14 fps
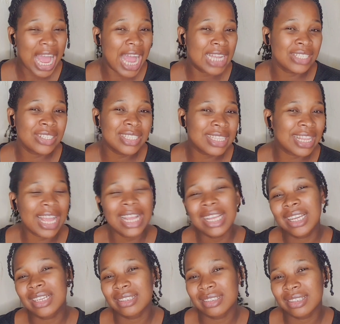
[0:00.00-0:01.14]
I just like
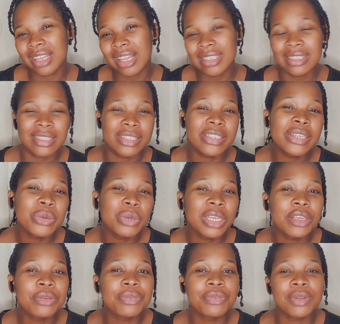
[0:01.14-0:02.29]
that
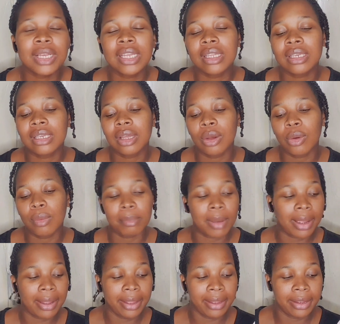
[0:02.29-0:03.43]
silky feeling on my
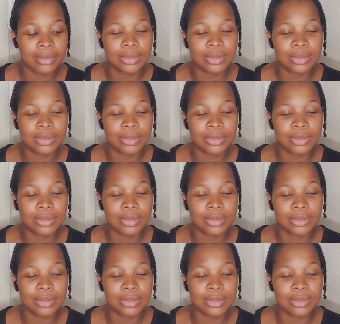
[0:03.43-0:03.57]
hair.